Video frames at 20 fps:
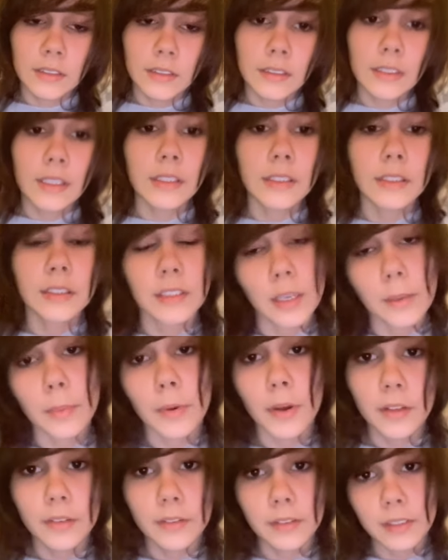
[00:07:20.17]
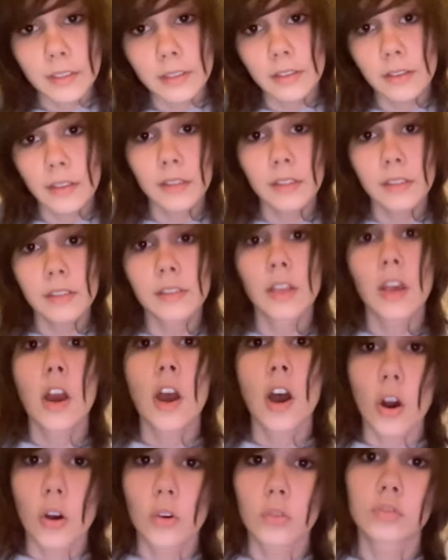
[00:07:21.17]
Next up on this list,
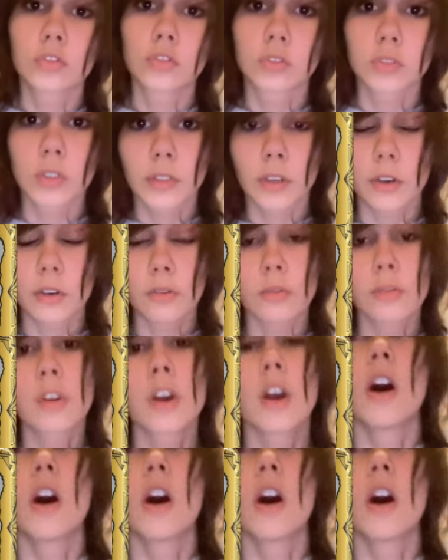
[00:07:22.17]
Ultra Gold.